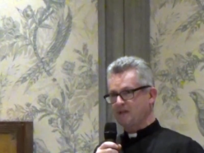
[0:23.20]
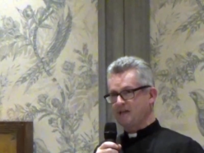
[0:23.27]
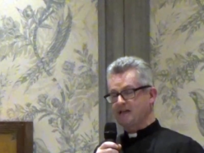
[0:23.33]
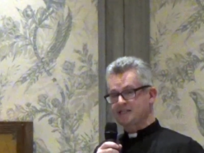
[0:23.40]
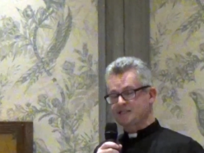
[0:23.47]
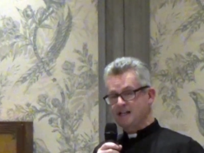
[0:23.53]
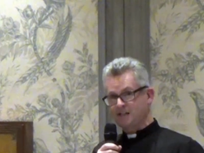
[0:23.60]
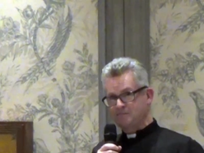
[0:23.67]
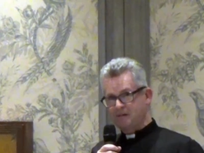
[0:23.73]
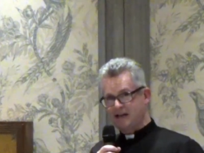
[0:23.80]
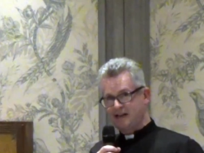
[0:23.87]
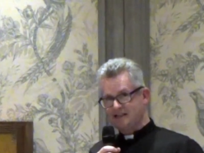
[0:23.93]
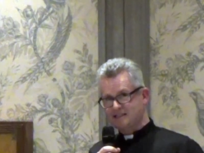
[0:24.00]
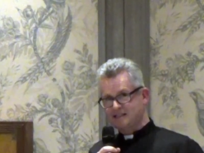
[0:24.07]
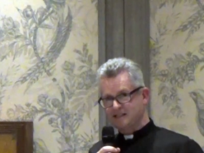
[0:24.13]
A Sun
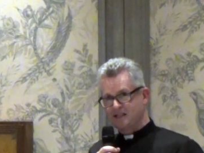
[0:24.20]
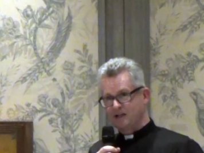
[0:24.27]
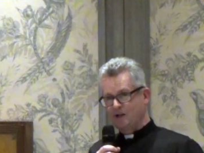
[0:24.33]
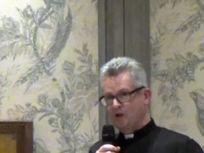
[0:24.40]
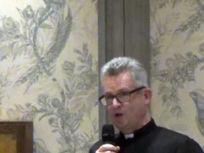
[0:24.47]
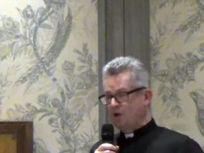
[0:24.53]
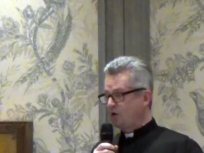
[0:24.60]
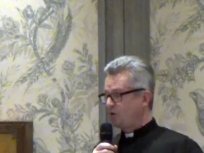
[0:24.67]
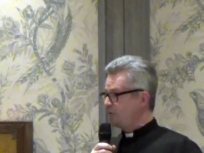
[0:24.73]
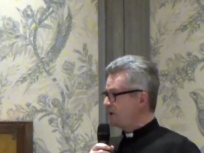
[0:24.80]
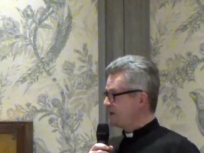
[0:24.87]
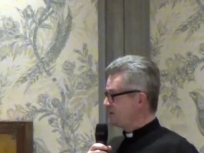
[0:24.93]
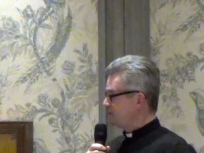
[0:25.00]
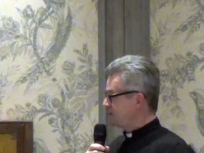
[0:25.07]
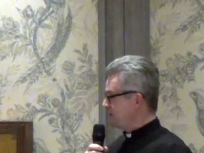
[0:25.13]
Mass
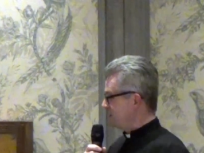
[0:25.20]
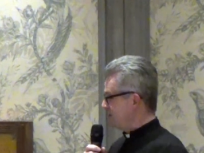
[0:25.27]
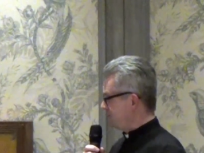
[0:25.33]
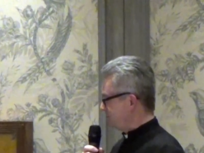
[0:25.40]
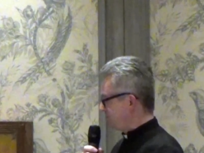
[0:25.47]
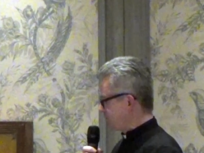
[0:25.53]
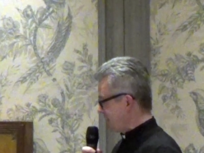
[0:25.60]
with your dear